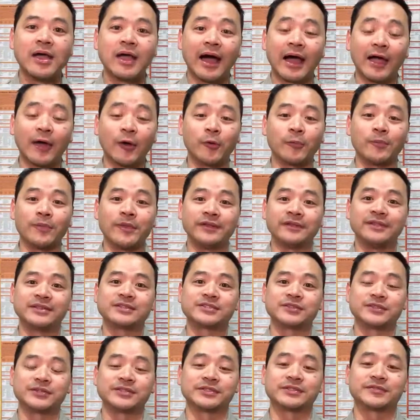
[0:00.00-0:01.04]
I hope that
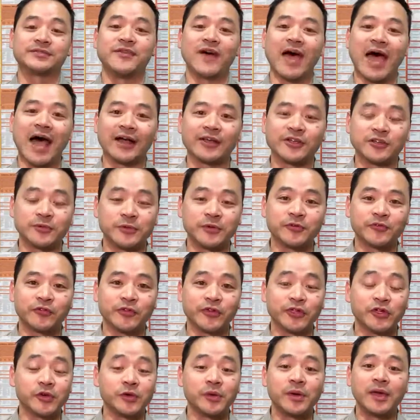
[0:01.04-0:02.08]
this is valuable for
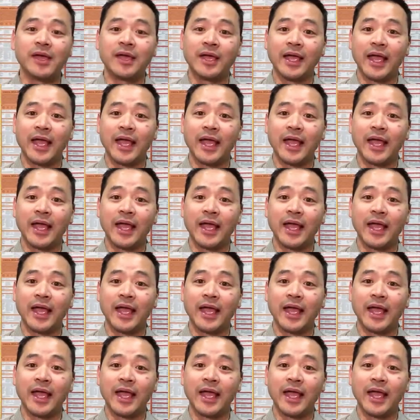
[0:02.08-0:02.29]
you.